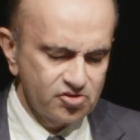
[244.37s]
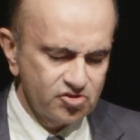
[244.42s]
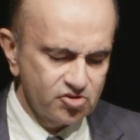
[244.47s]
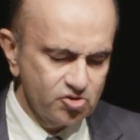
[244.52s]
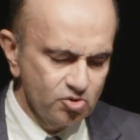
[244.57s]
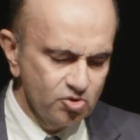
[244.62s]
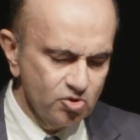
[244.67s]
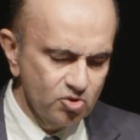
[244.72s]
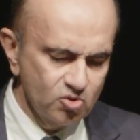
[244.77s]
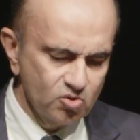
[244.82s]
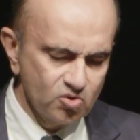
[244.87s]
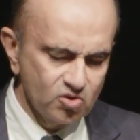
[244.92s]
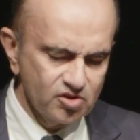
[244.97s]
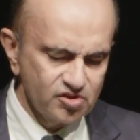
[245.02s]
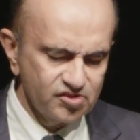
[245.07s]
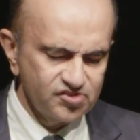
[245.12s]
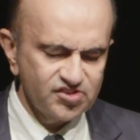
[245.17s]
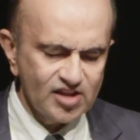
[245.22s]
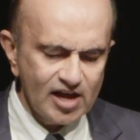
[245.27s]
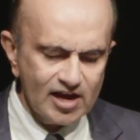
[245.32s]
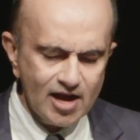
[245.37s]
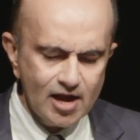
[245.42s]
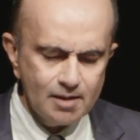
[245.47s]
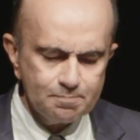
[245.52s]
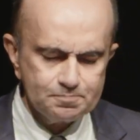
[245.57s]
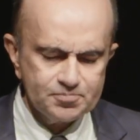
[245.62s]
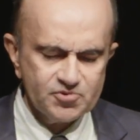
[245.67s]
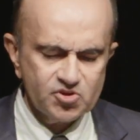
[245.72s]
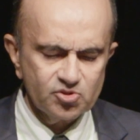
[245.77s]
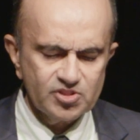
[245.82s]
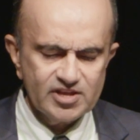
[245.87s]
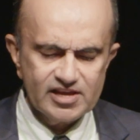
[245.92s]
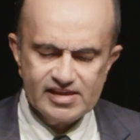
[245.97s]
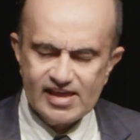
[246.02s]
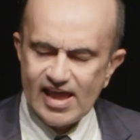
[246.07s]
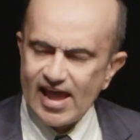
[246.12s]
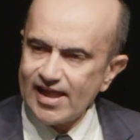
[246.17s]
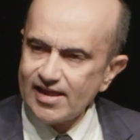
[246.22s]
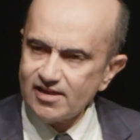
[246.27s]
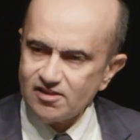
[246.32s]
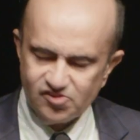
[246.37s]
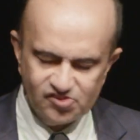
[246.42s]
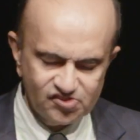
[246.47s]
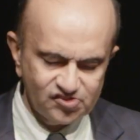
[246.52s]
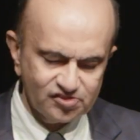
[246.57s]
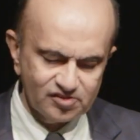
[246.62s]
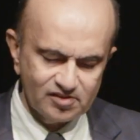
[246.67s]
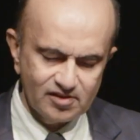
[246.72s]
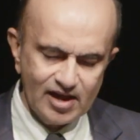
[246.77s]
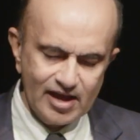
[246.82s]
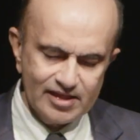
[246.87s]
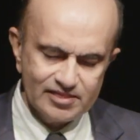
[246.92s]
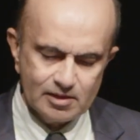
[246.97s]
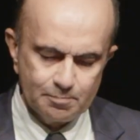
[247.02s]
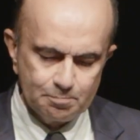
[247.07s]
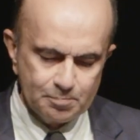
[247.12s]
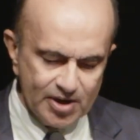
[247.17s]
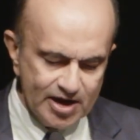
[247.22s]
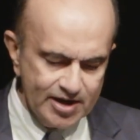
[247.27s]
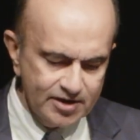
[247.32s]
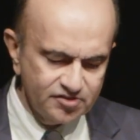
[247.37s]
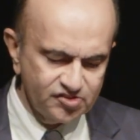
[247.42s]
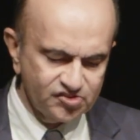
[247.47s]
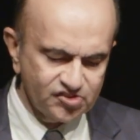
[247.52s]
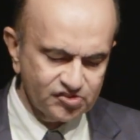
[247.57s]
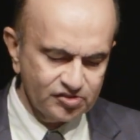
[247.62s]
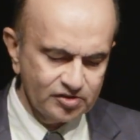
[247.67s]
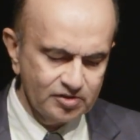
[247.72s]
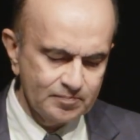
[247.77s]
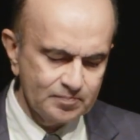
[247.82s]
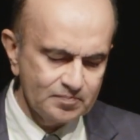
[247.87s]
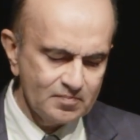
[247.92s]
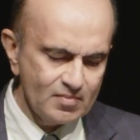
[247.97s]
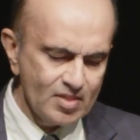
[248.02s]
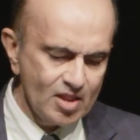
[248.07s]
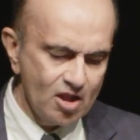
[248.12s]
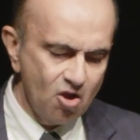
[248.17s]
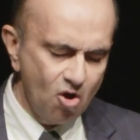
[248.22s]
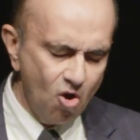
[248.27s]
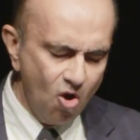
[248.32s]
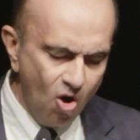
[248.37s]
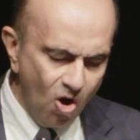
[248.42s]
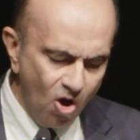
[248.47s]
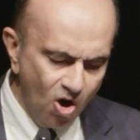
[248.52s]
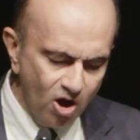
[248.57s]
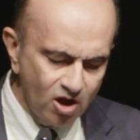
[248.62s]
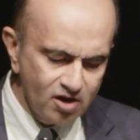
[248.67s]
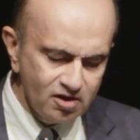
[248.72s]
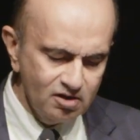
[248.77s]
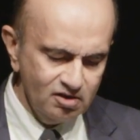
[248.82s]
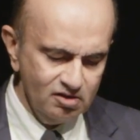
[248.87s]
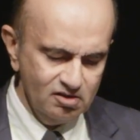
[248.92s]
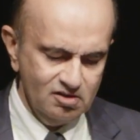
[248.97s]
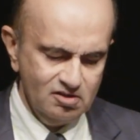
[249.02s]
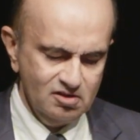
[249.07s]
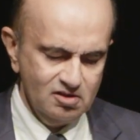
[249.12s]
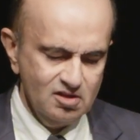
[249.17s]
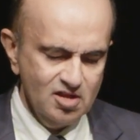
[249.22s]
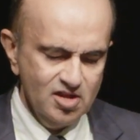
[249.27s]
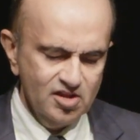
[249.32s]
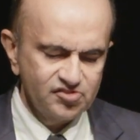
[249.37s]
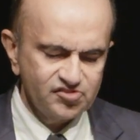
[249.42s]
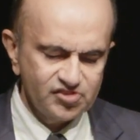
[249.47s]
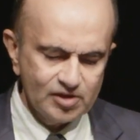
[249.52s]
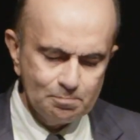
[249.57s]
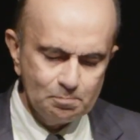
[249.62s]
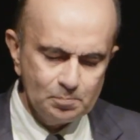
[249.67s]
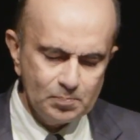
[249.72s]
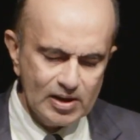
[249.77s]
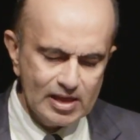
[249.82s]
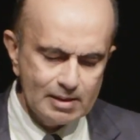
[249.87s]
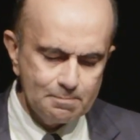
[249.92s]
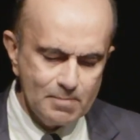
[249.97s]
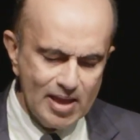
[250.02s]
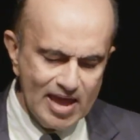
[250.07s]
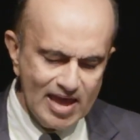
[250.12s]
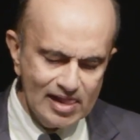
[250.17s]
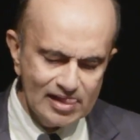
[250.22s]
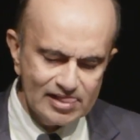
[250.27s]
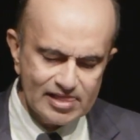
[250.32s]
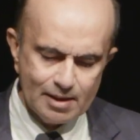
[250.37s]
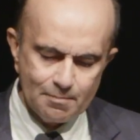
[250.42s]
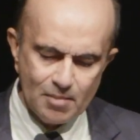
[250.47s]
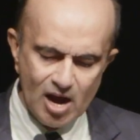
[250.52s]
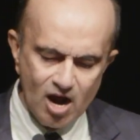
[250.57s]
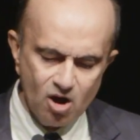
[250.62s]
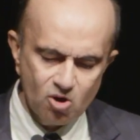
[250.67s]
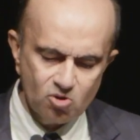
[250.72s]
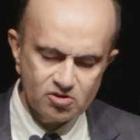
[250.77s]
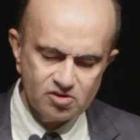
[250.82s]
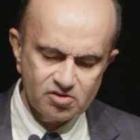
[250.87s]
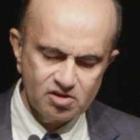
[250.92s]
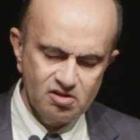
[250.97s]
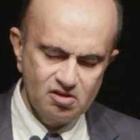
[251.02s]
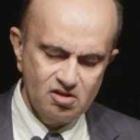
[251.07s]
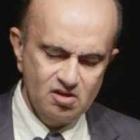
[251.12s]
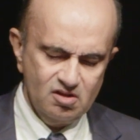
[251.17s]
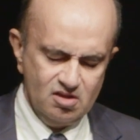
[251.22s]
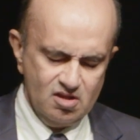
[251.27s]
to suck up to the Yanks and the Brits or simply bail them out